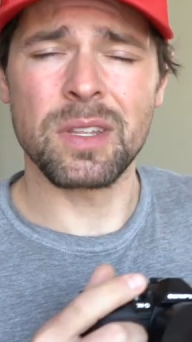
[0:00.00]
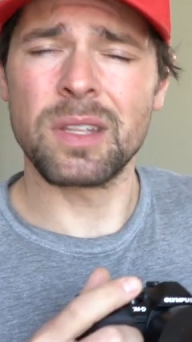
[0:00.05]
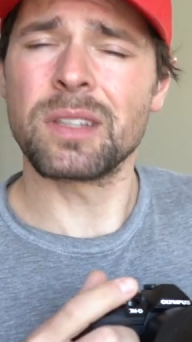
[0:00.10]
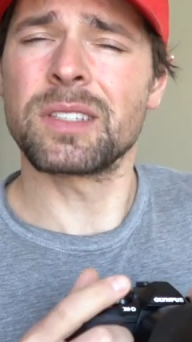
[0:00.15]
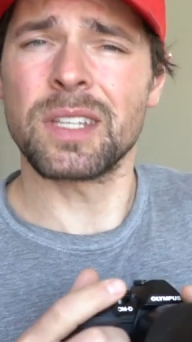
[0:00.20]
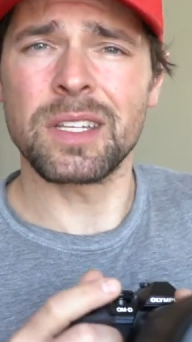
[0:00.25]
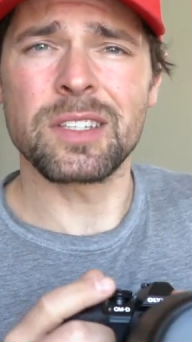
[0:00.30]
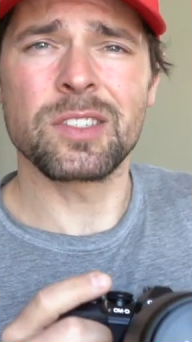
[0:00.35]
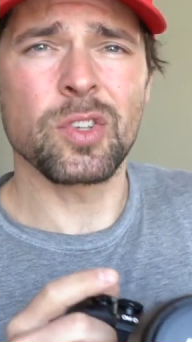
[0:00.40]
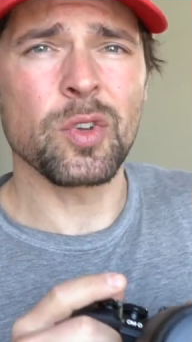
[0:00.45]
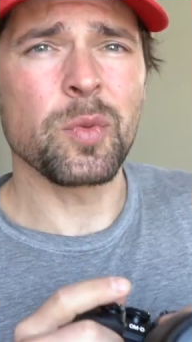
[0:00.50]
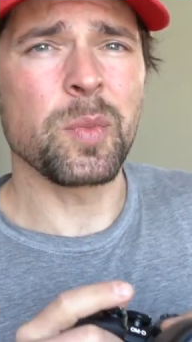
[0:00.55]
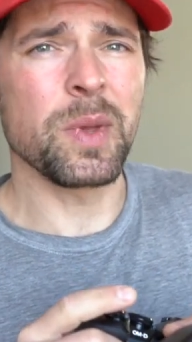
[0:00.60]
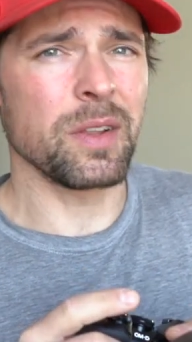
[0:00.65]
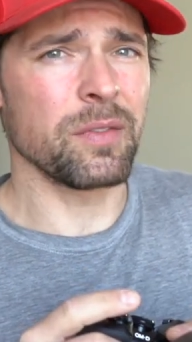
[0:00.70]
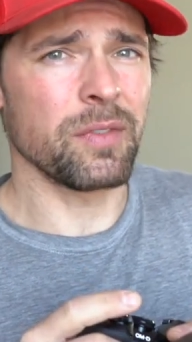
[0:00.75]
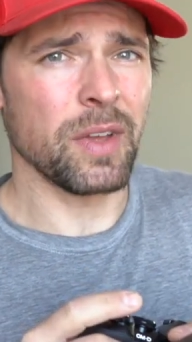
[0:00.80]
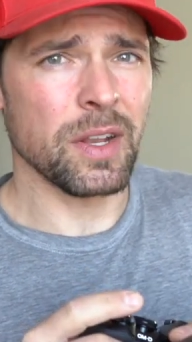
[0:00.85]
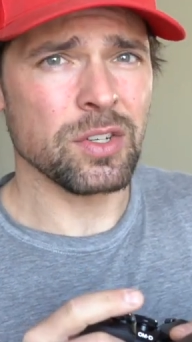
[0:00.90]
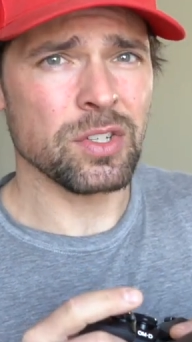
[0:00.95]
and then it did zoom
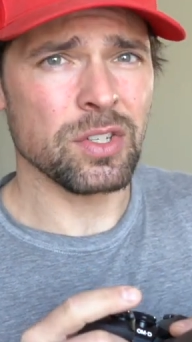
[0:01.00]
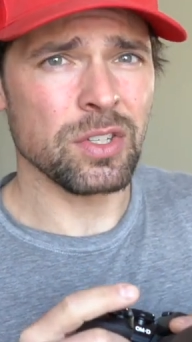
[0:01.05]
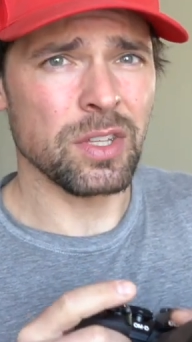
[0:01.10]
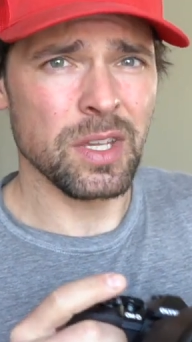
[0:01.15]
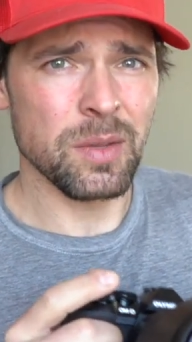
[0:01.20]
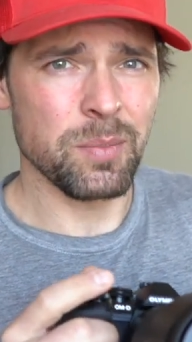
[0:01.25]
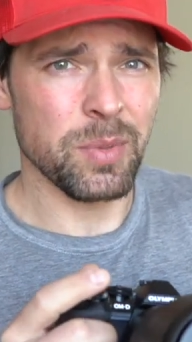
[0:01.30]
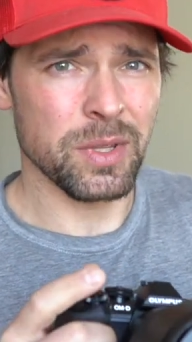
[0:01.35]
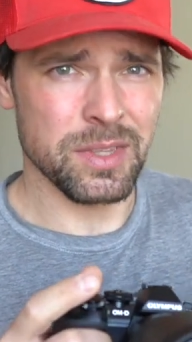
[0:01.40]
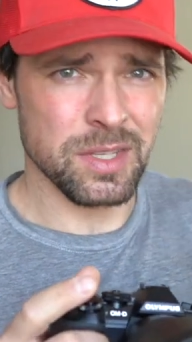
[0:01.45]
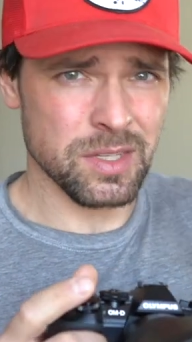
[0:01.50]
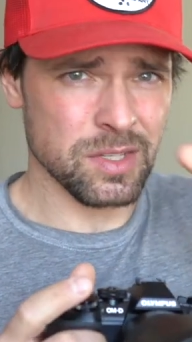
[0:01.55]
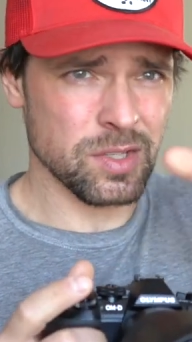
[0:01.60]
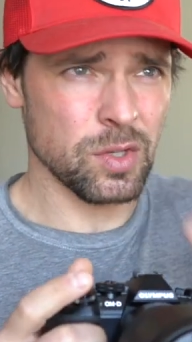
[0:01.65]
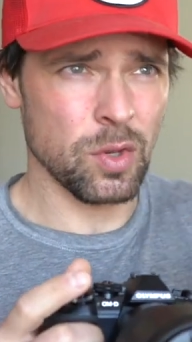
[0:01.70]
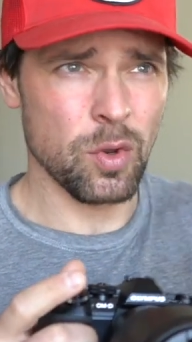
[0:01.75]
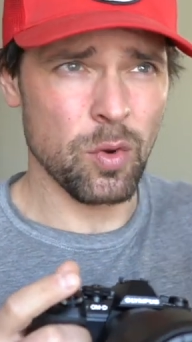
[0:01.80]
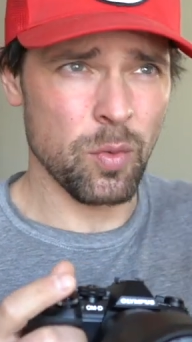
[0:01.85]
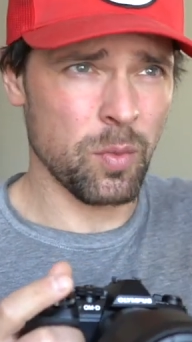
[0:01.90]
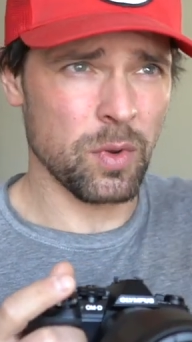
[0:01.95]
in eventually, but the
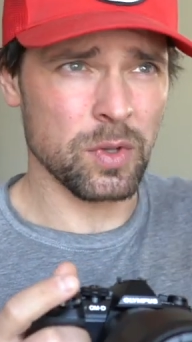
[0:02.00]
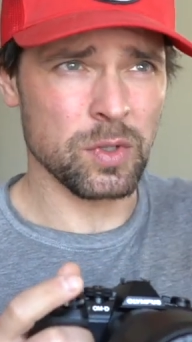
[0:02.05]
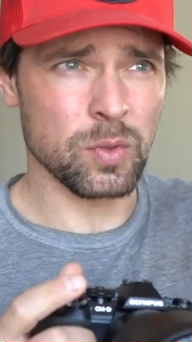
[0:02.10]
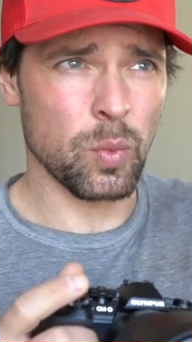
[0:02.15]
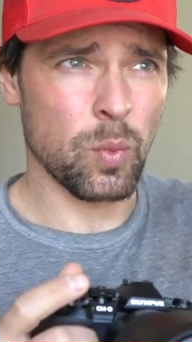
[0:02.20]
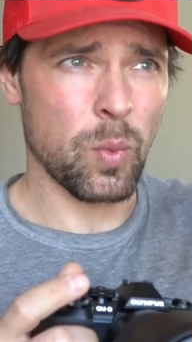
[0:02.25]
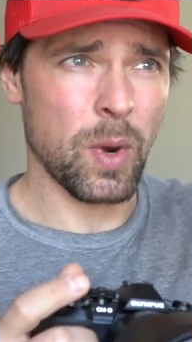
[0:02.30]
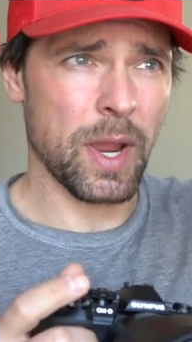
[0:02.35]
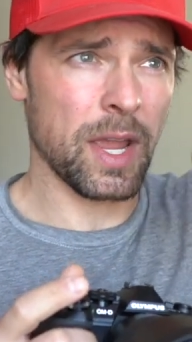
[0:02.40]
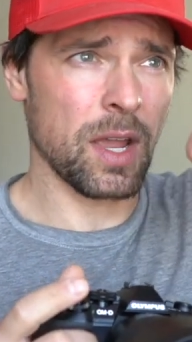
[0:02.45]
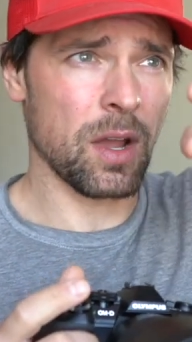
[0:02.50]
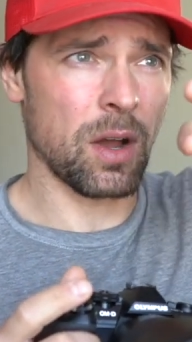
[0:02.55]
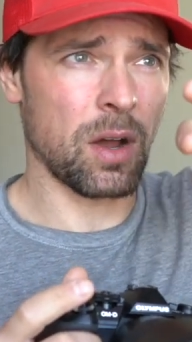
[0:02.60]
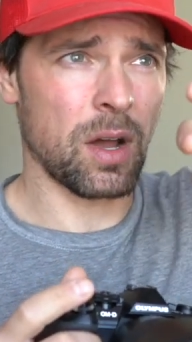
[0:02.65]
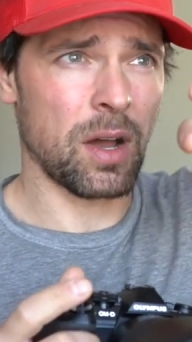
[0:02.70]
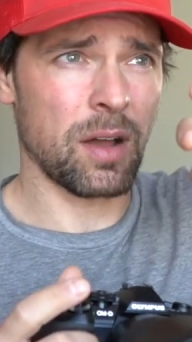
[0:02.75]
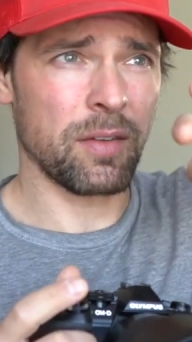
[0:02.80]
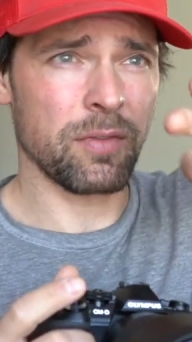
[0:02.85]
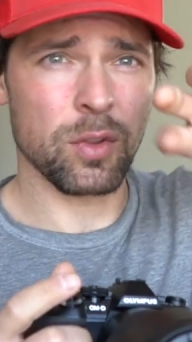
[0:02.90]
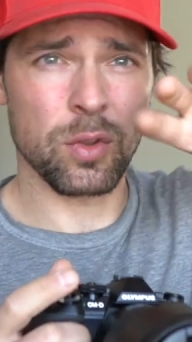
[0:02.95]
zoom was way
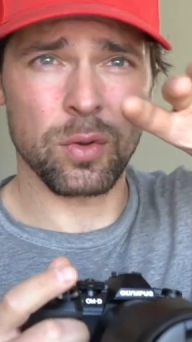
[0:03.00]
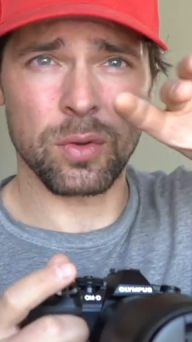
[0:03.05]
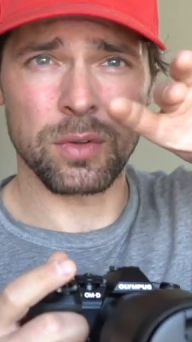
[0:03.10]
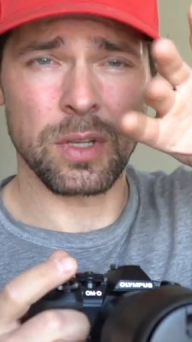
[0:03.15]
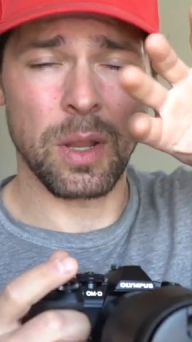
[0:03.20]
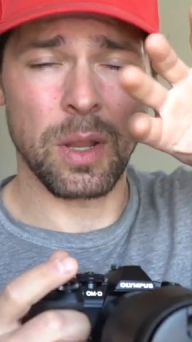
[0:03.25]
off, or the